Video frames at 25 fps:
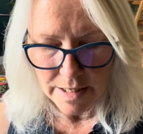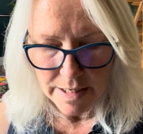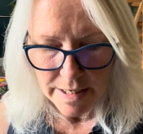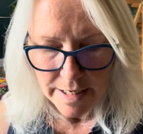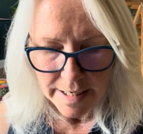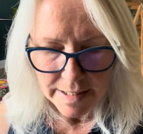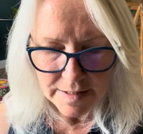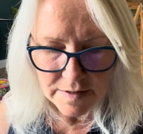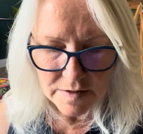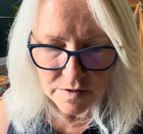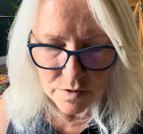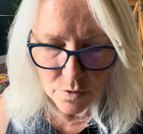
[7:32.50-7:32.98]

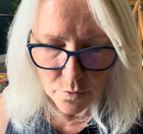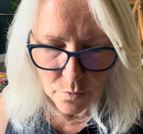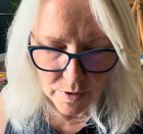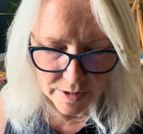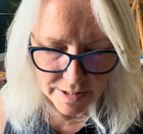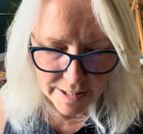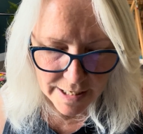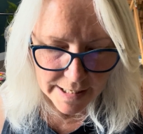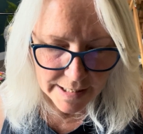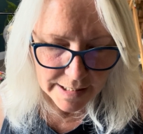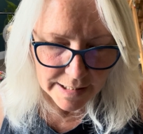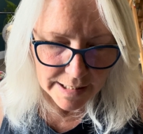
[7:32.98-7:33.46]
And so when
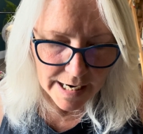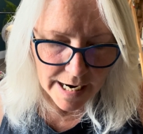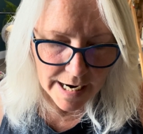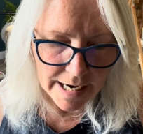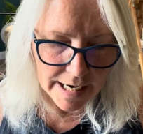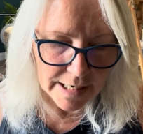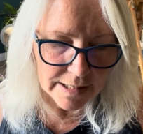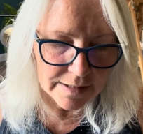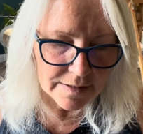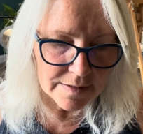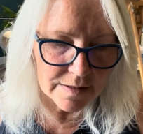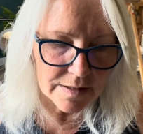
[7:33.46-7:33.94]
I
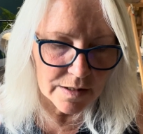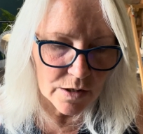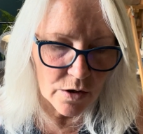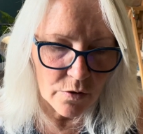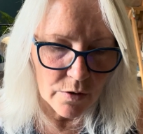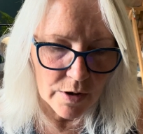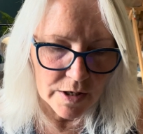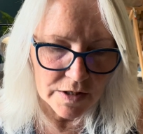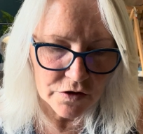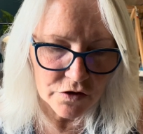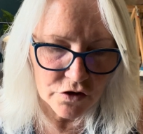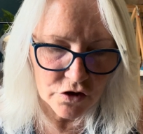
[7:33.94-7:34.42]
asked the
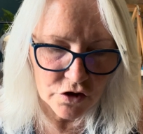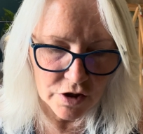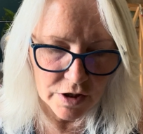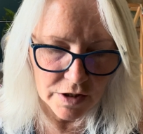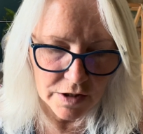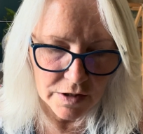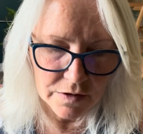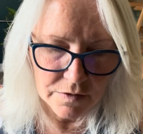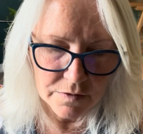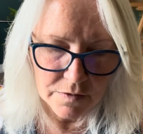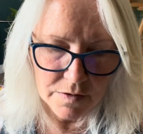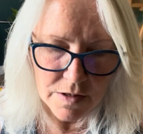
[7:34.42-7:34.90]

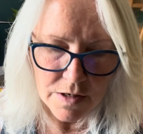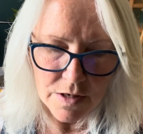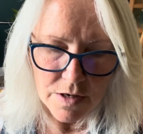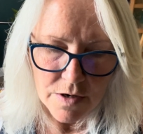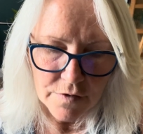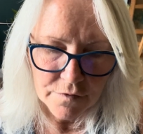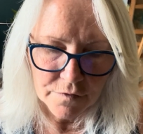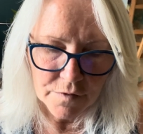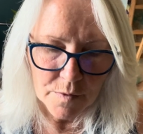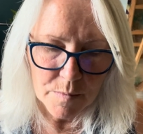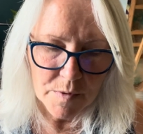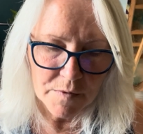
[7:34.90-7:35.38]
question
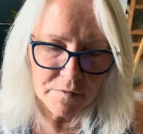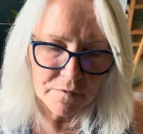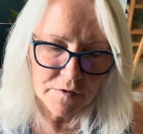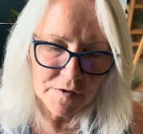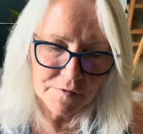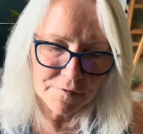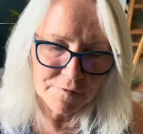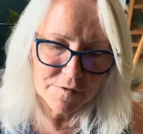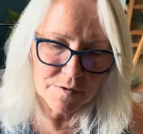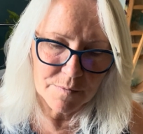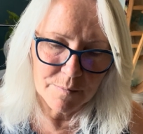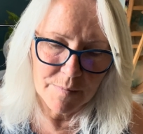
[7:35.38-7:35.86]
from the
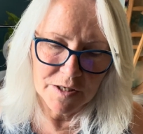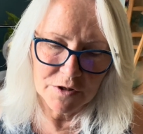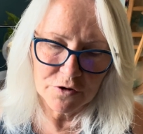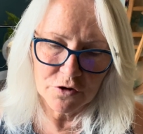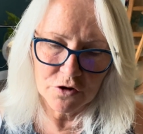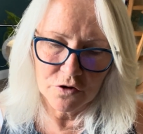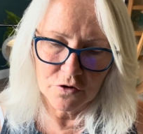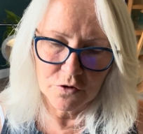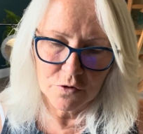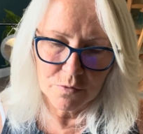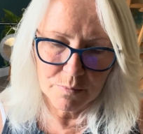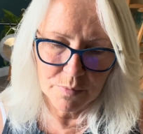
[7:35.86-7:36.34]
fifth
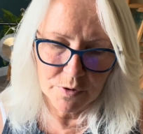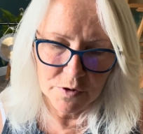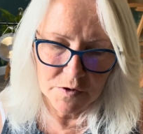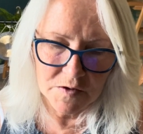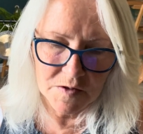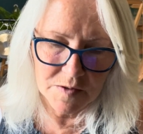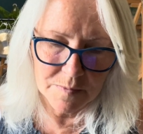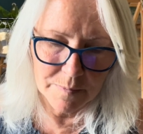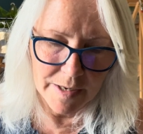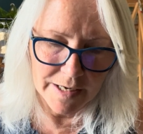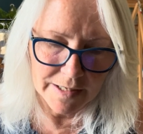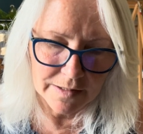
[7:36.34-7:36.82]
dimensional
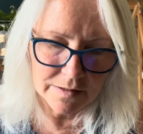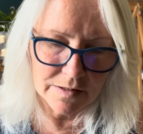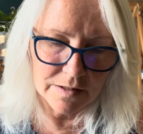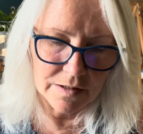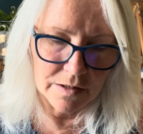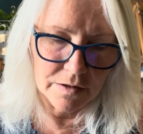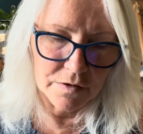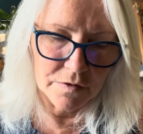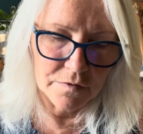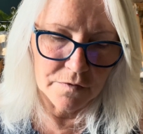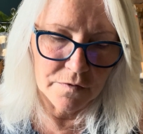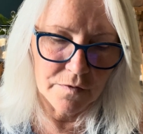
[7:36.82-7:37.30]

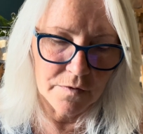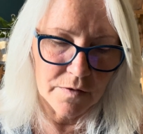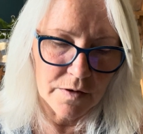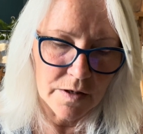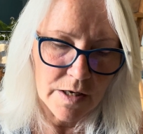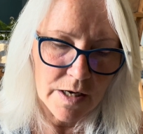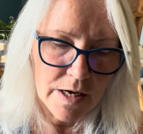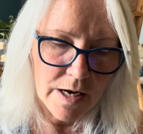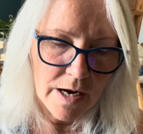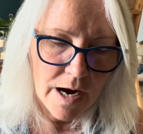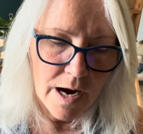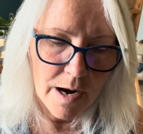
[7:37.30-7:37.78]
perspective
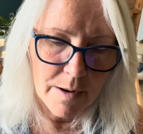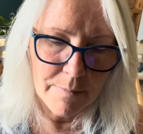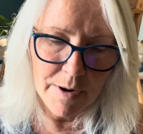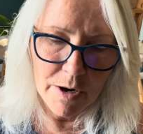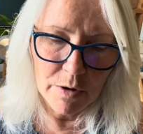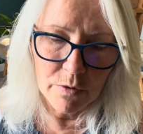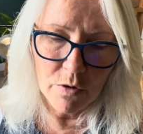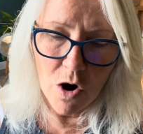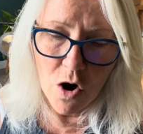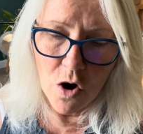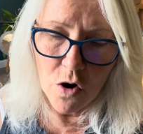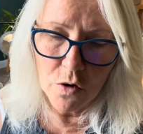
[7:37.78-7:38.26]

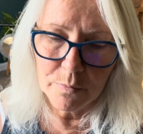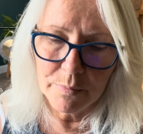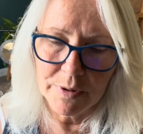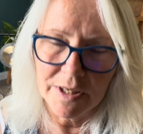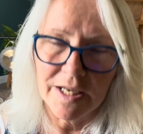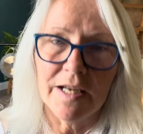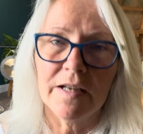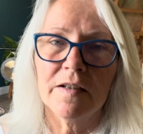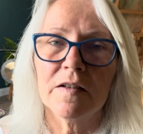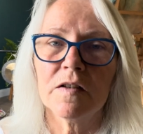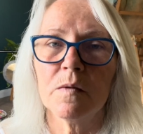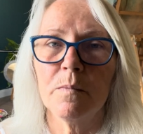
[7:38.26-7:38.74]
about all
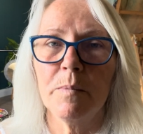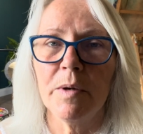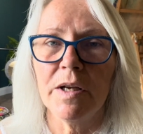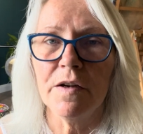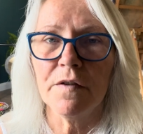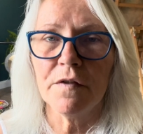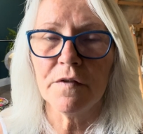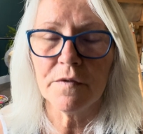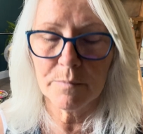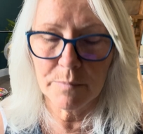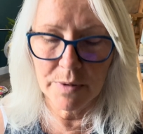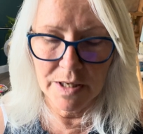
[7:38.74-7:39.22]
beings
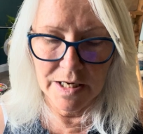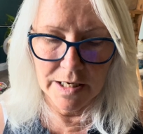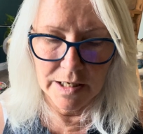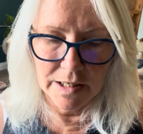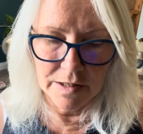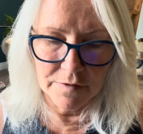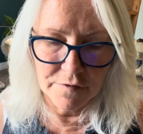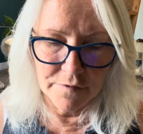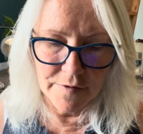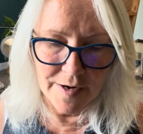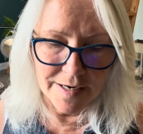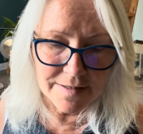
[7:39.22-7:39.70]
being
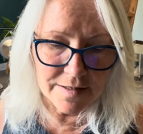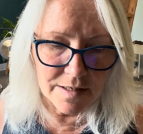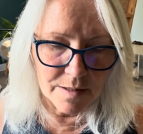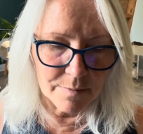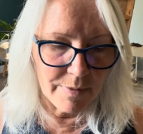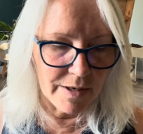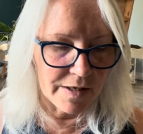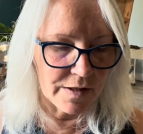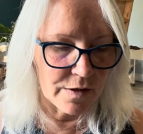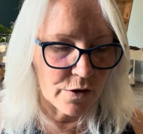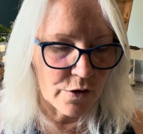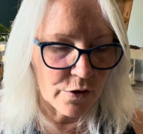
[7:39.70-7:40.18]
affected
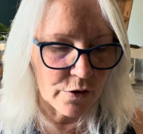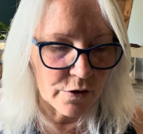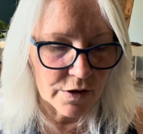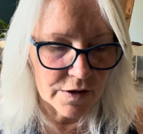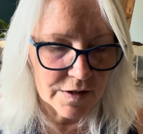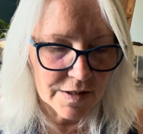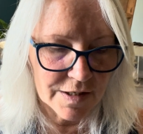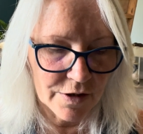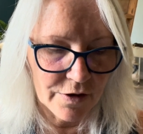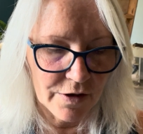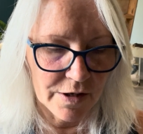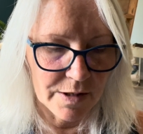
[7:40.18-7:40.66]
by the
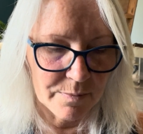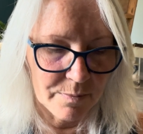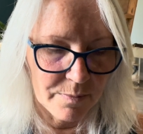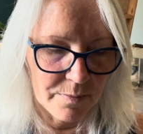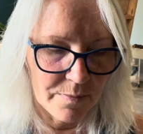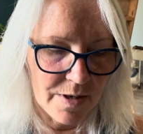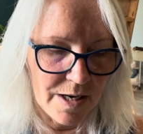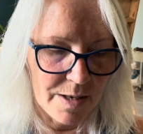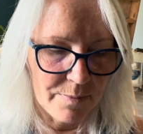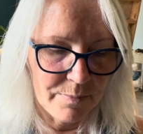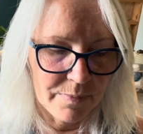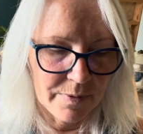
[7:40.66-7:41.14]
planetary,
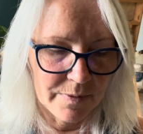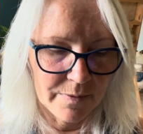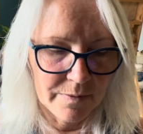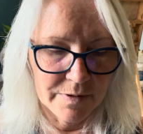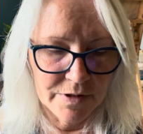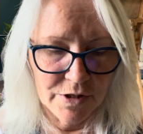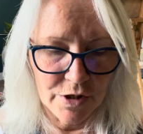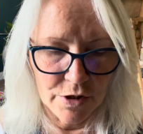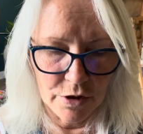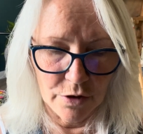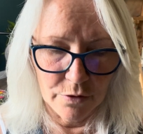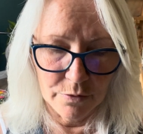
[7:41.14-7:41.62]

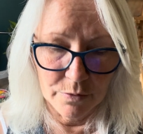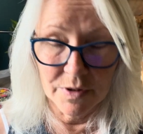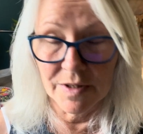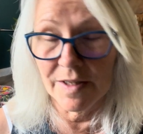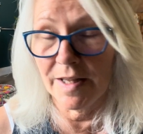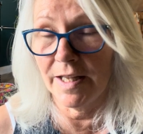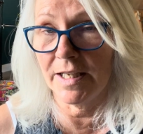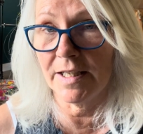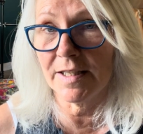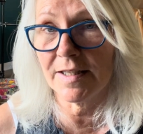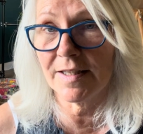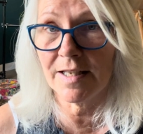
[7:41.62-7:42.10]

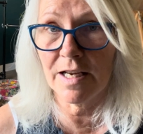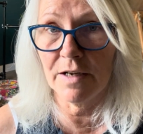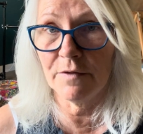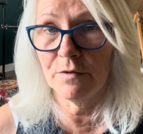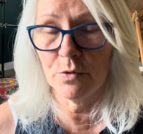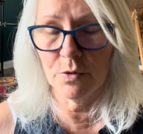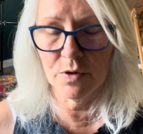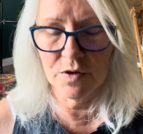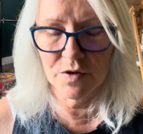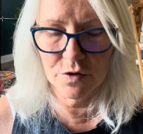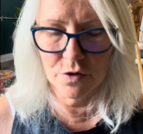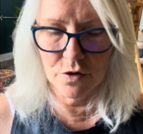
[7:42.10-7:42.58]
that it's safe
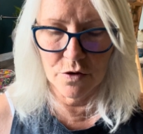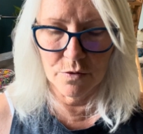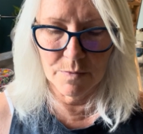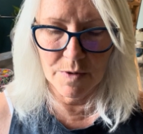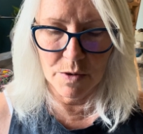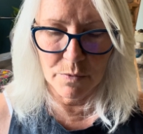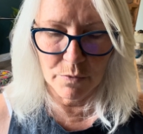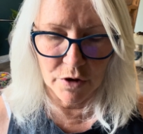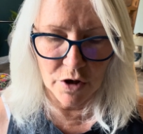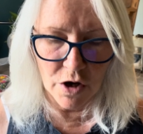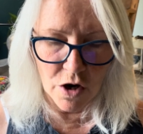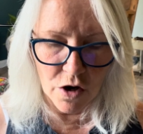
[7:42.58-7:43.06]
to assume
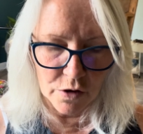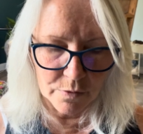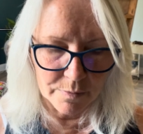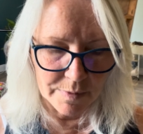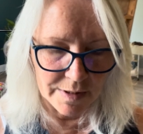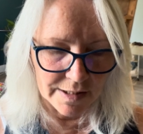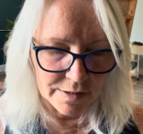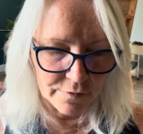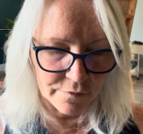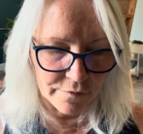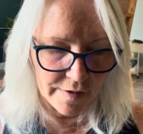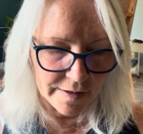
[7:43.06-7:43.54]
that we're all
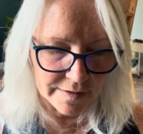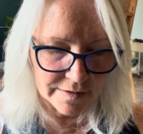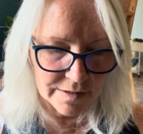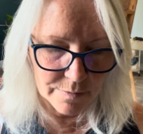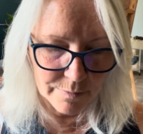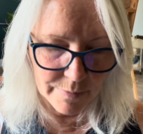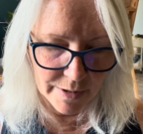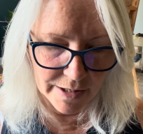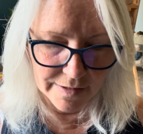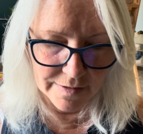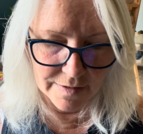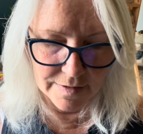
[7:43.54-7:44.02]
being affected
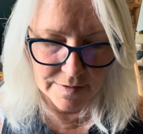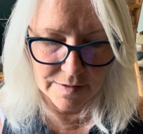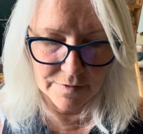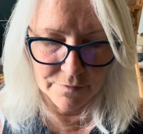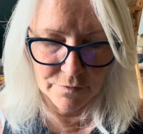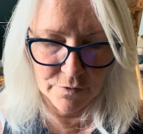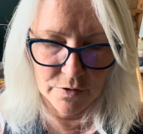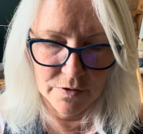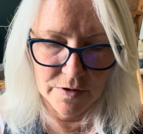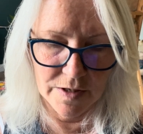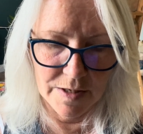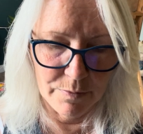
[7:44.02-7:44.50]
by this,
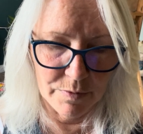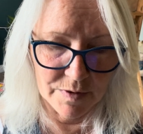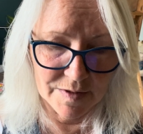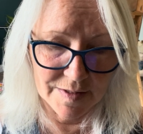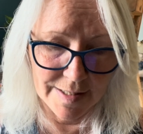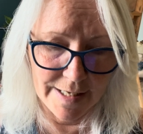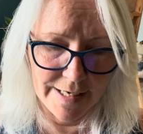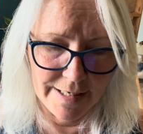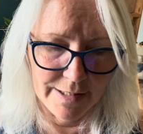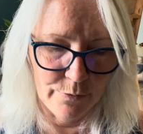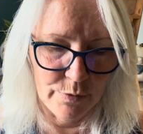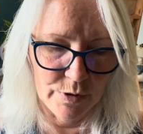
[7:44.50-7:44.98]
it was
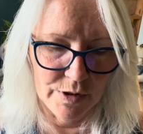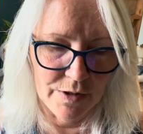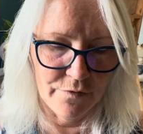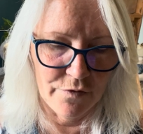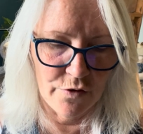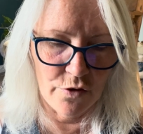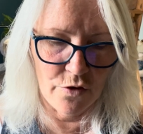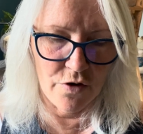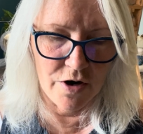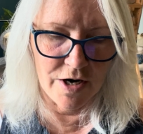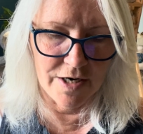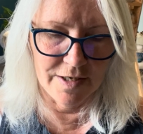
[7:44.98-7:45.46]
like, well, of
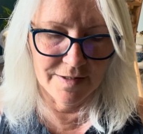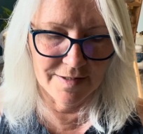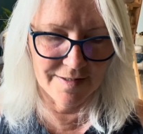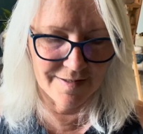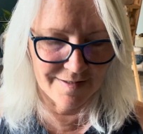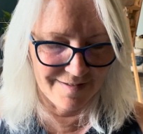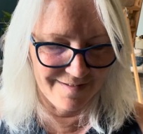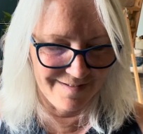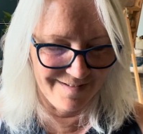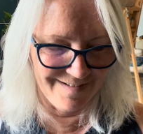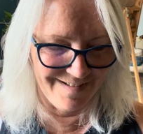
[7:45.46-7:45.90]
course.